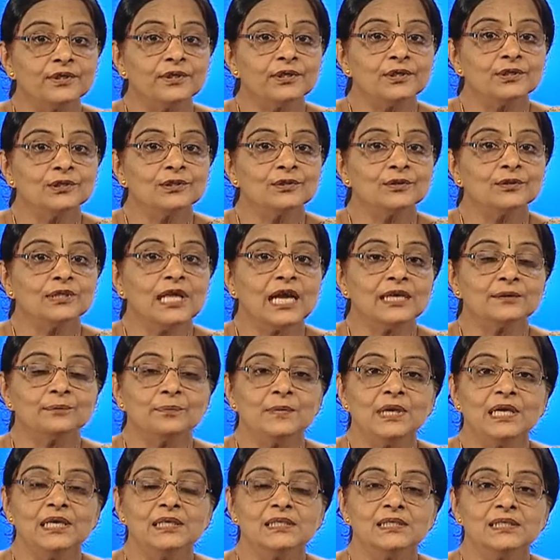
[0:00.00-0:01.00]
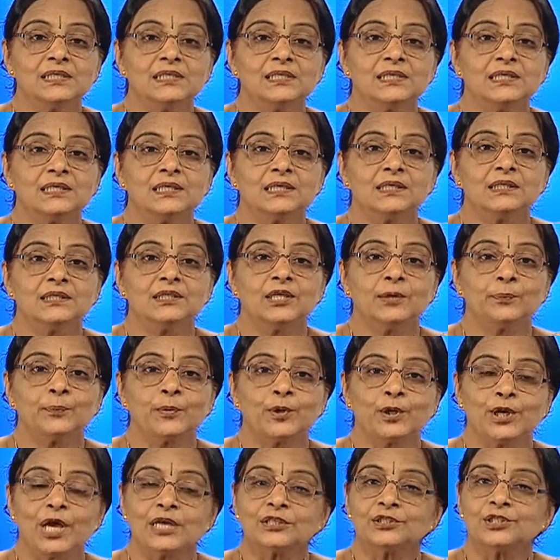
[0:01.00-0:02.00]
so that means the
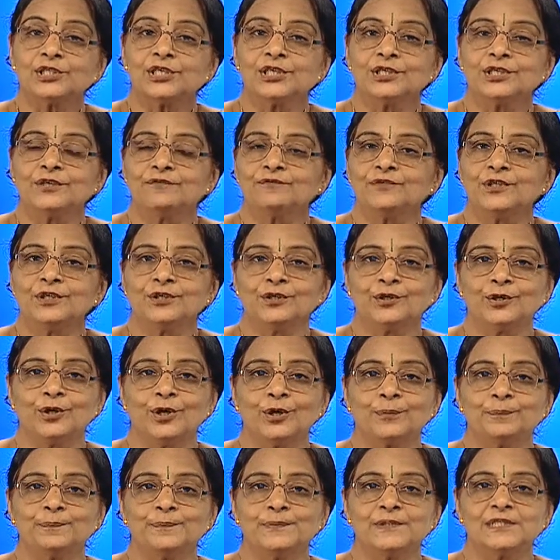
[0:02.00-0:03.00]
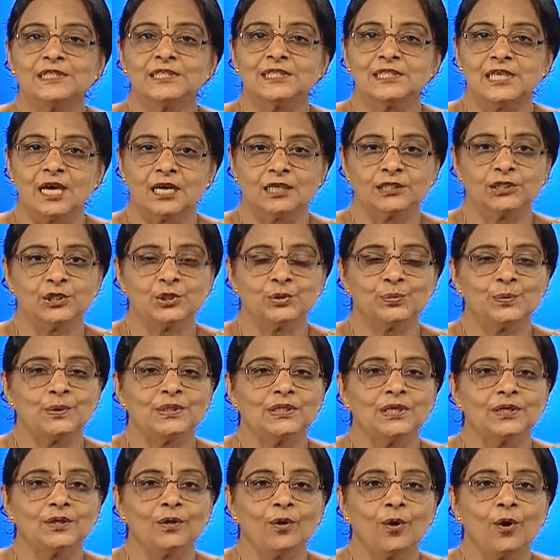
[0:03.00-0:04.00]
production of the crop starts with
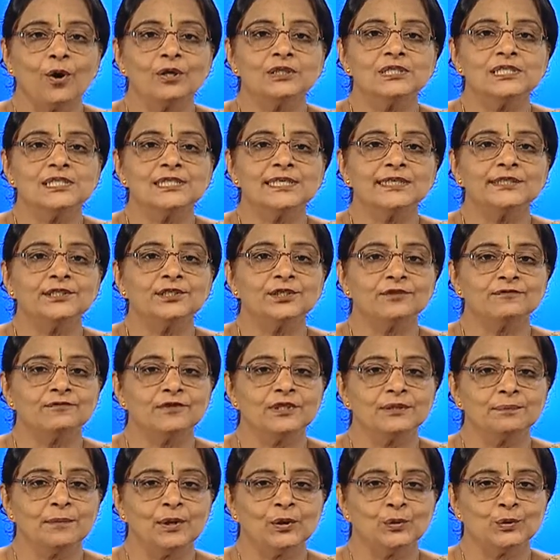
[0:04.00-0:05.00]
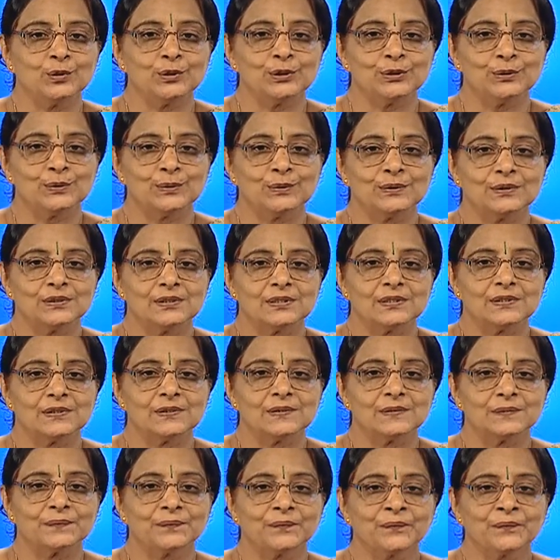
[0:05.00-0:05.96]
the onset of the monsoons.